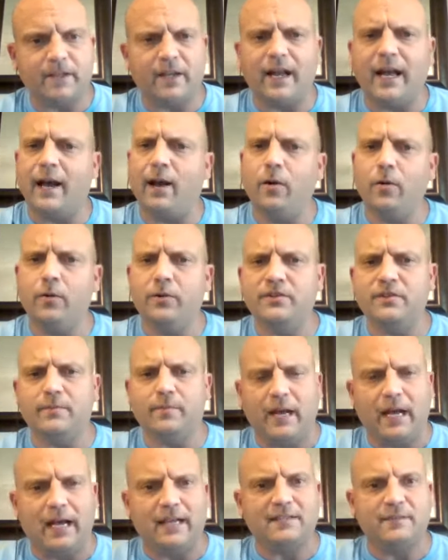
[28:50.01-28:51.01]
how is it
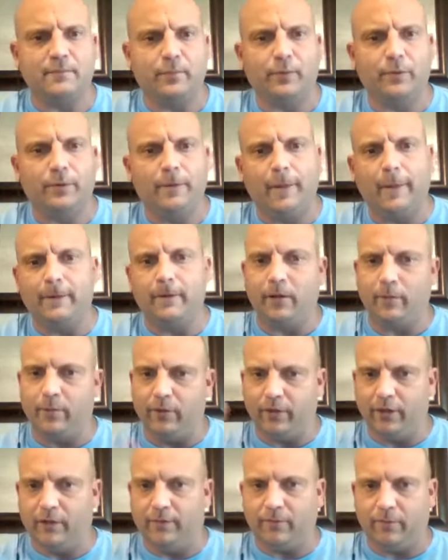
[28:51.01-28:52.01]
possible that you're able to
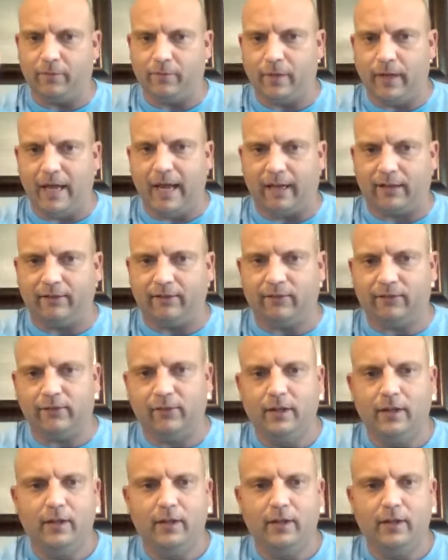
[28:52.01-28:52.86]
get from X